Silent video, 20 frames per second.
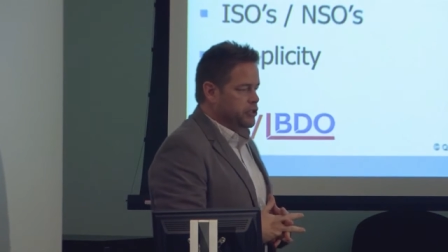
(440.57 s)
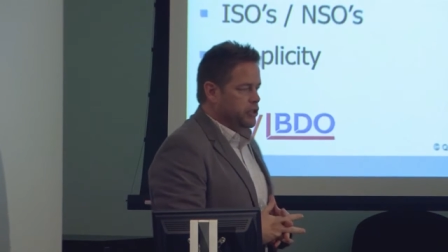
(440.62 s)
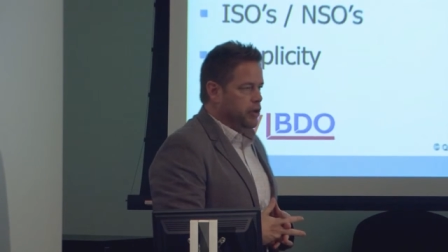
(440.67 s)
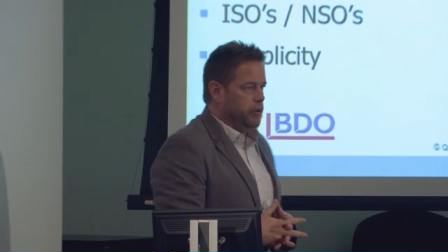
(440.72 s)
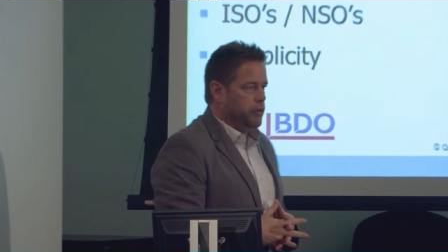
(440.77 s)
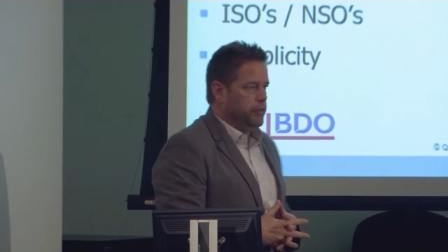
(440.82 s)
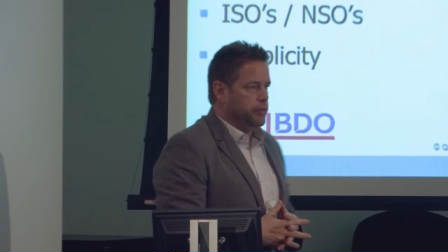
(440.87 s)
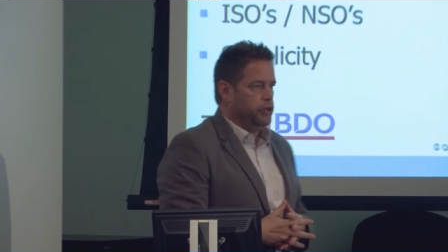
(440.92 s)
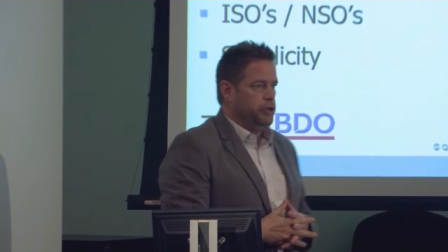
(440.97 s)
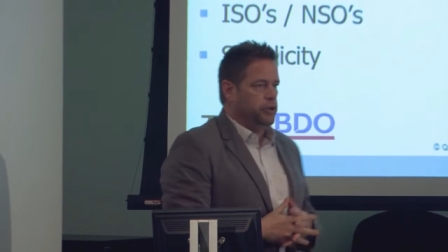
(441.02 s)

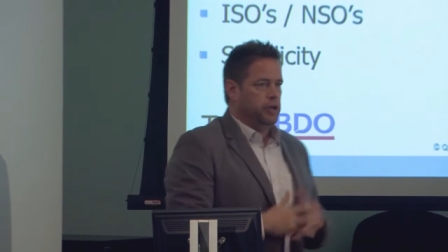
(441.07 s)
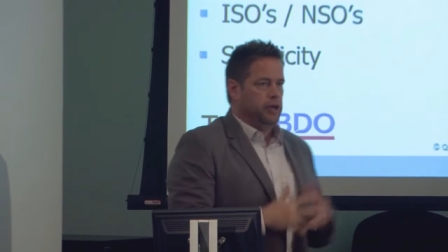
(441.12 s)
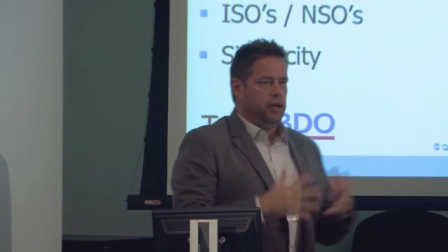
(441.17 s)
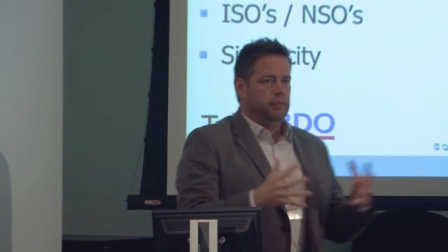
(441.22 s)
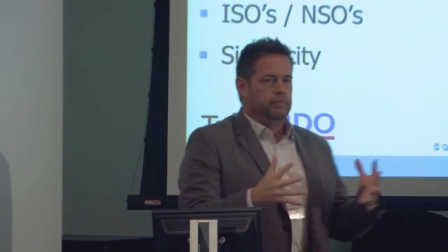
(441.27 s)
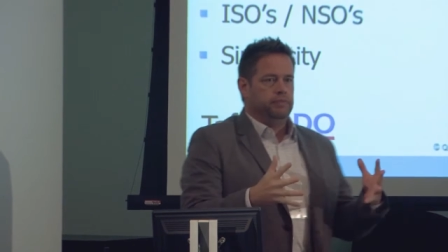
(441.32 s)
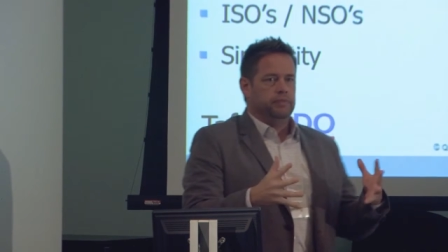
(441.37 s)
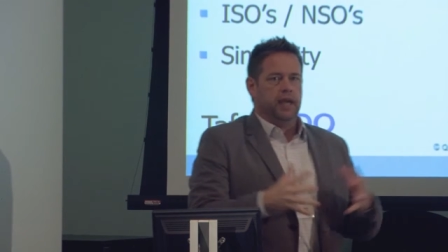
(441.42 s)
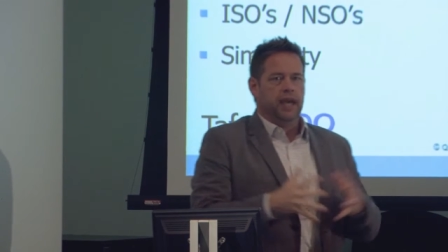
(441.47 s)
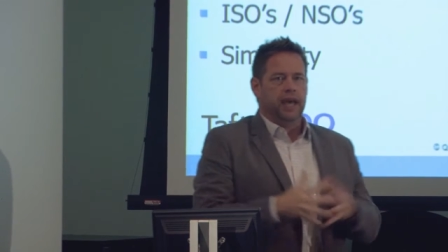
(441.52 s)
so you
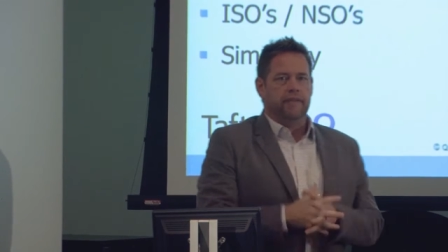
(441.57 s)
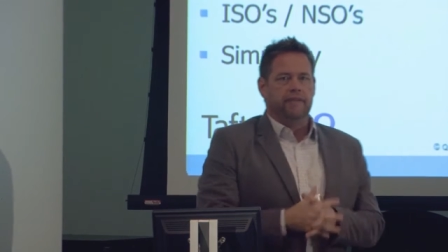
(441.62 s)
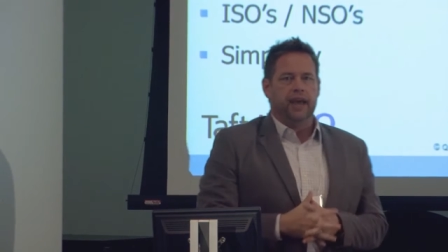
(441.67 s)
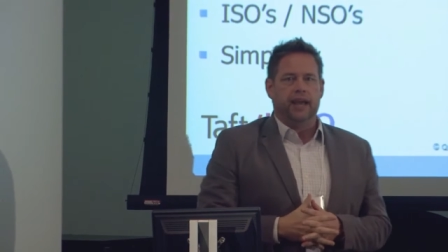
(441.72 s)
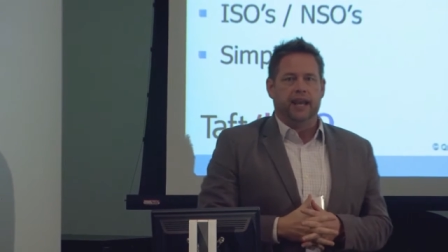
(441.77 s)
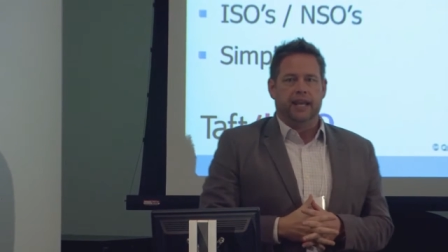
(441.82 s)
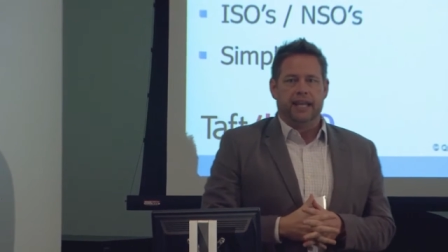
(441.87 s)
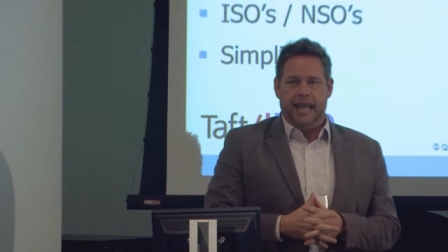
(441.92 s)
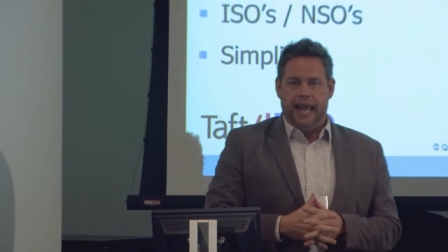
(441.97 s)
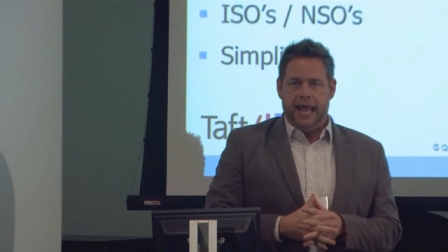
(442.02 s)
could have
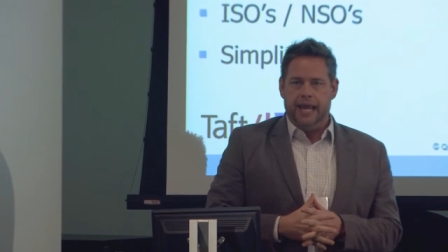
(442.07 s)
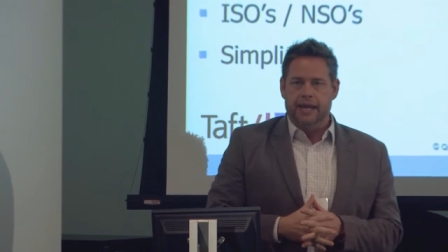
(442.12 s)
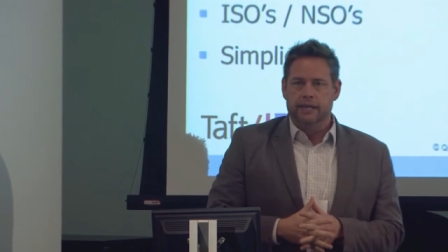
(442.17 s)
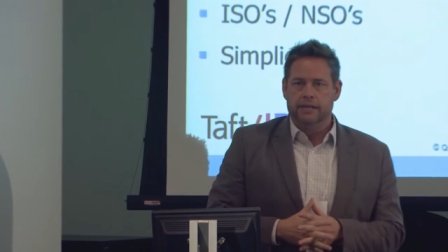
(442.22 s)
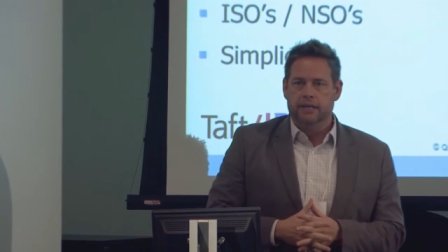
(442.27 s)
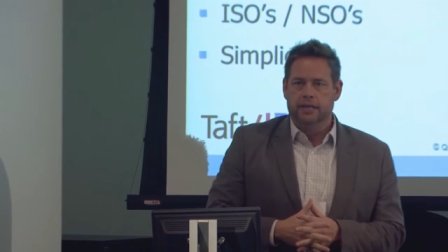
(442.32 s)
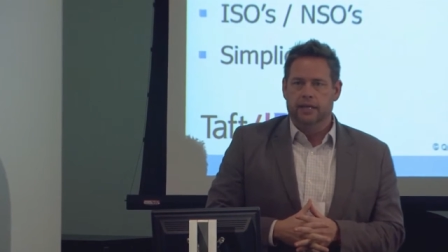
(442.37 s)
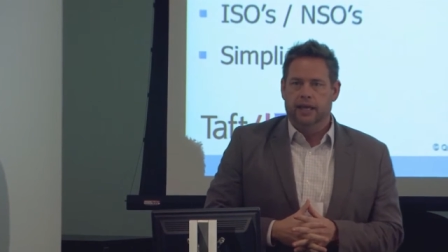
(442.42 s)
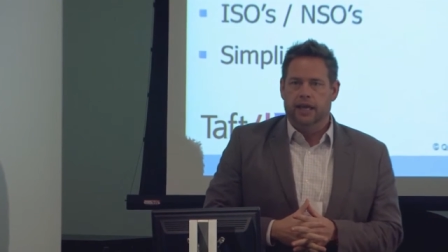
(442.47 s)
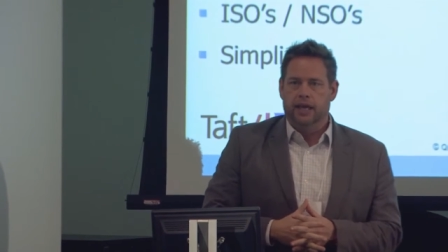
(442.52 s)
had a gain
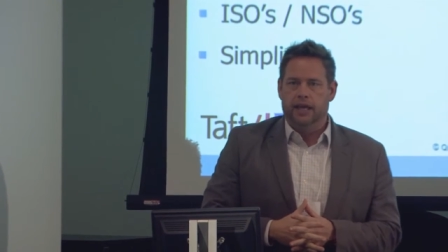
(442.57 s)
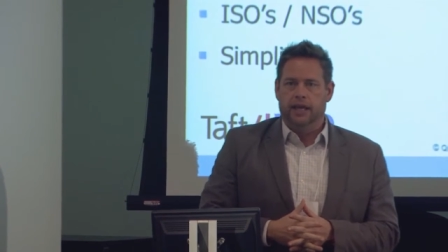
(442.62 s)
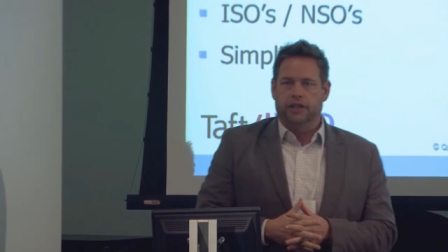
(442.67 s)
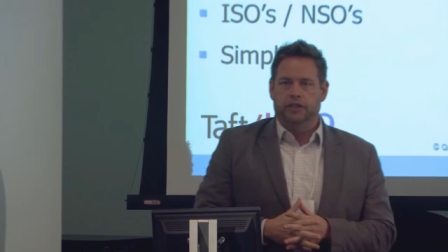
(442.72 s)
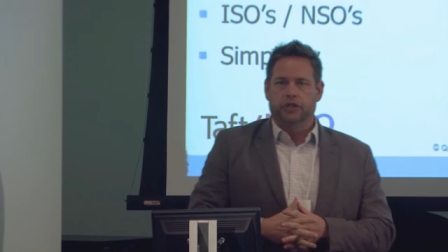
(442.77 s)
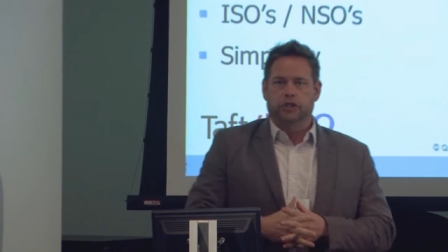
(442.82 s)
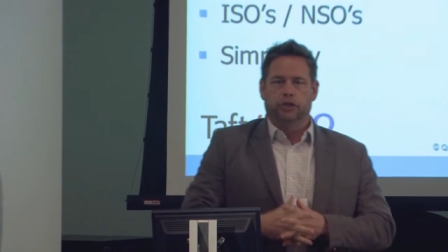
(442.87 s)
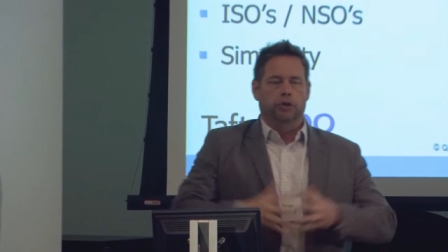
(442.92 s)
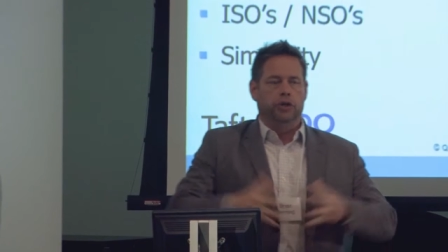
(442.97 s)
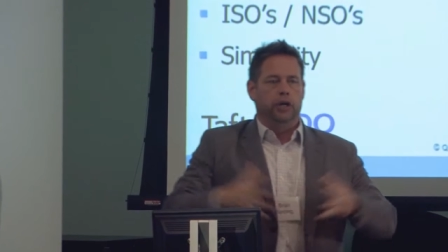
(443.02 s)
and
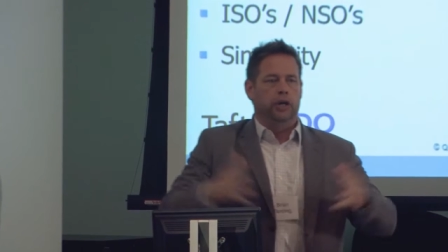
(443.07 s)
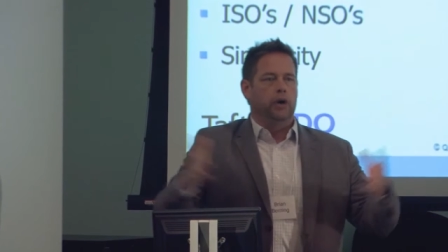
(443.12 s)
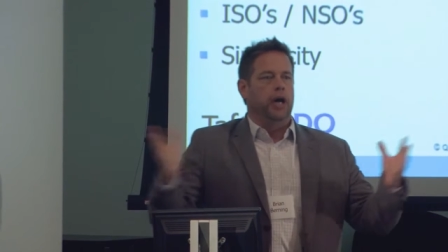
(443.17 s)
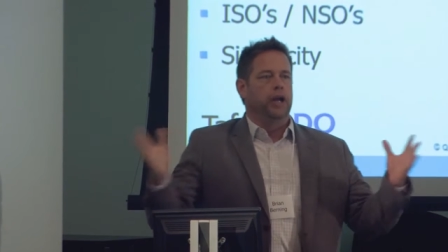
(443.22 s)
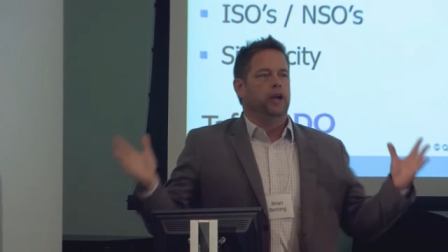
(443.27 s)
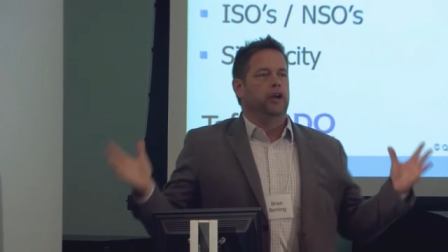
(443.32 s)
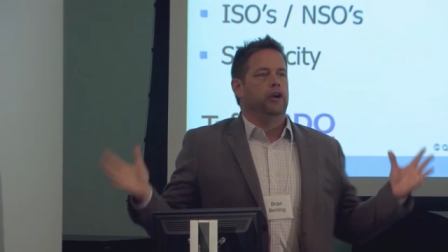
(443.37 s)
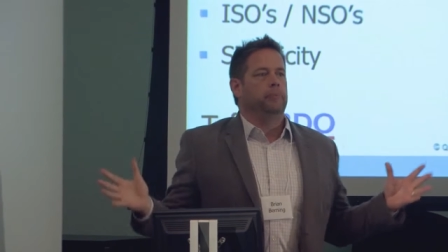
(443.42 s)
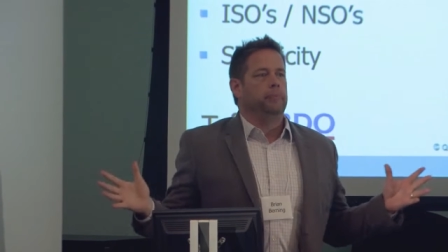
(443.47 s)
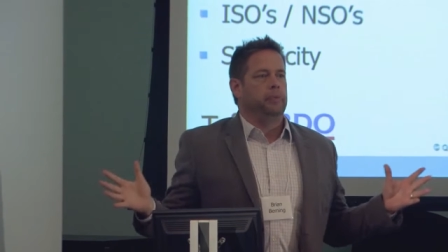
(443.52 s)
excluded
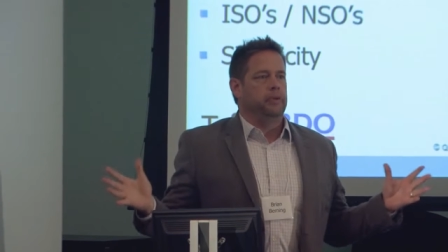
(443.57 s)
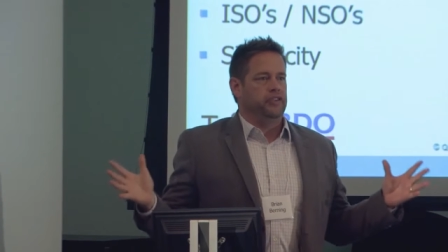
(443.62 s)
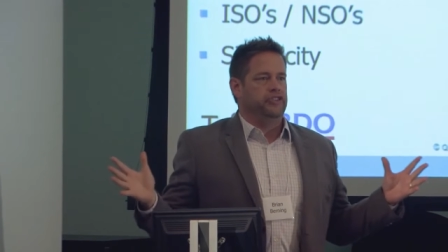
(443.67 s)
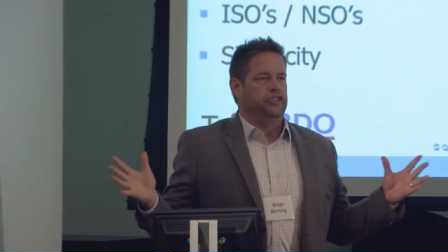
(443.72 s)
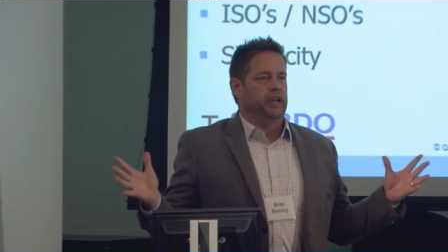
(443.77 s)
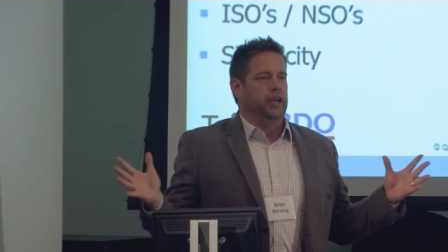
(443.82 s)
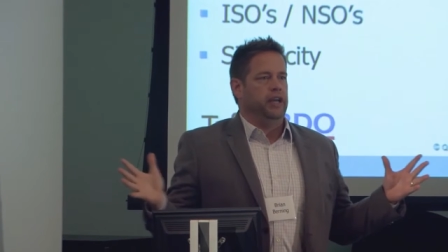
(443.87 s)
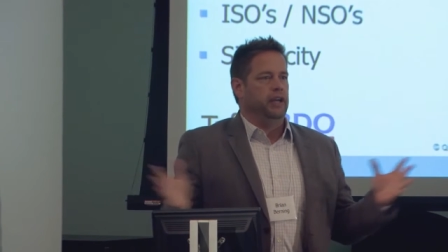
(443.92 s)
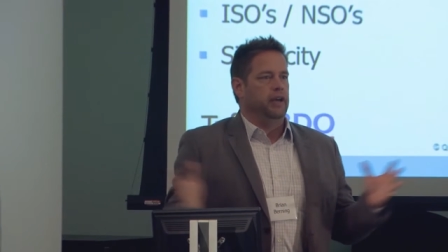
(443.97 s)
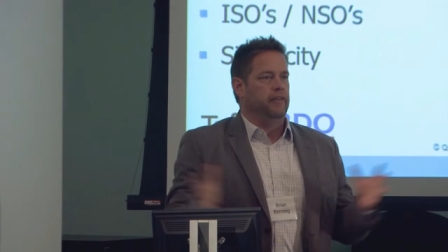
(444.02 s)
100%
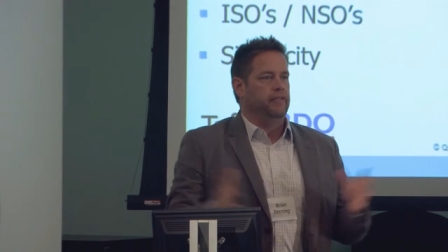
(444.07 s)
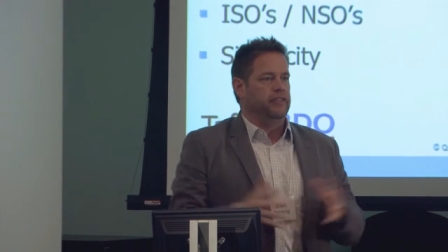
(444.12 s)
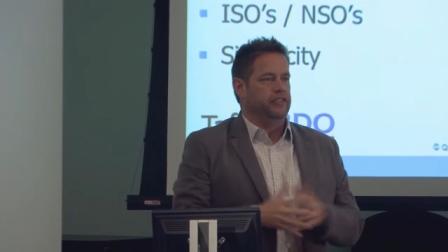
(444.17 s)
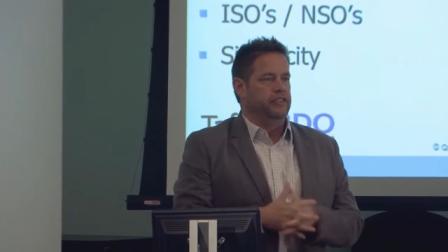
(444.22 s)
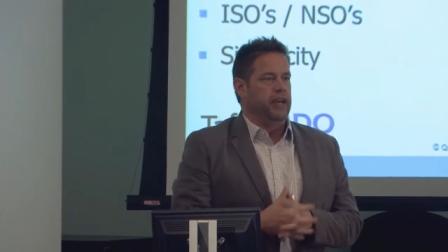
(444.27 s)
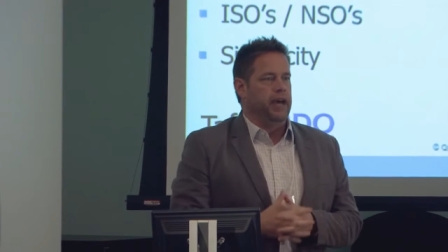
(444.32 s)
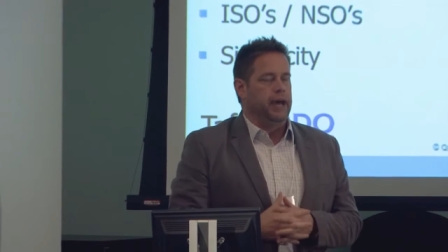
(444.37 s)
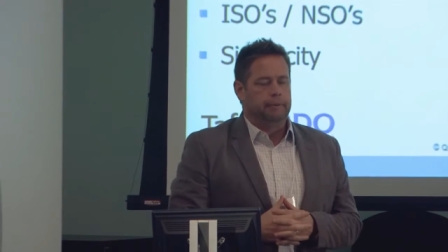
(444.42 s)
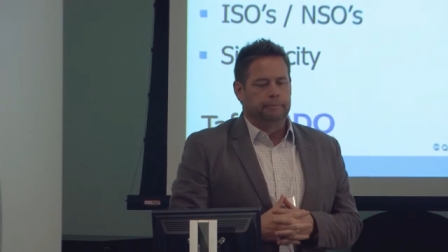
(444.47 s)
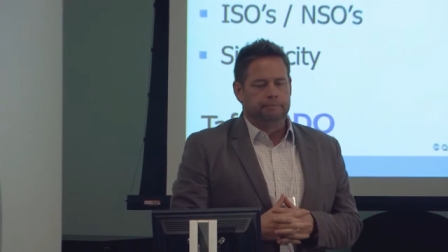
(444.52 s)
of the
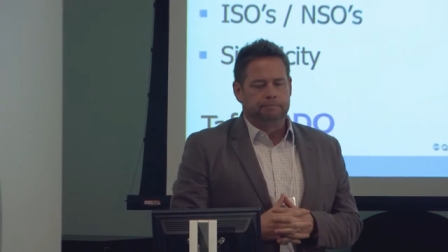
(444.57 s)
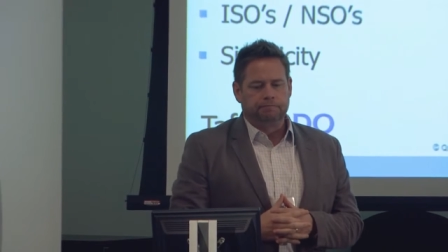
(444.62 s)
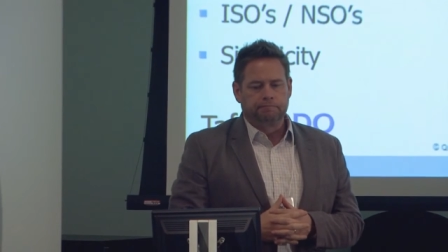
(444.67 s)
sale.